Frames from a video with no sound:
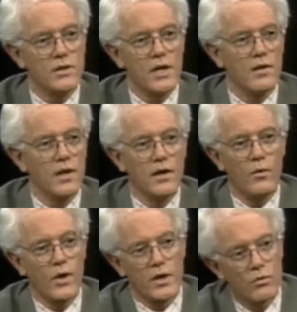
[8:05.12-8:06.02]
saying,
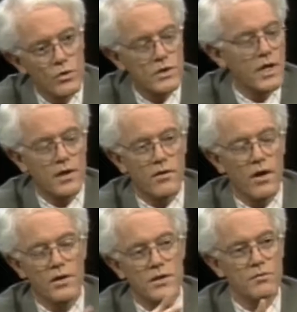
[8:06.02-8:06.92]
we're going to route together
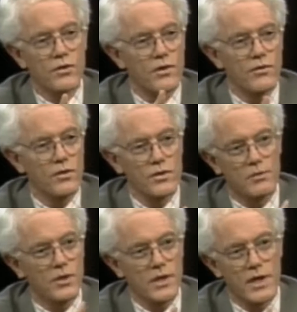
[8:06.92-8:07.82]
all these peripherals
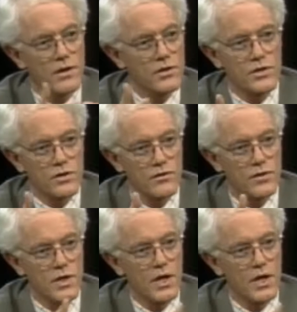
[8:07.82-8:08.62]
and put together the servers.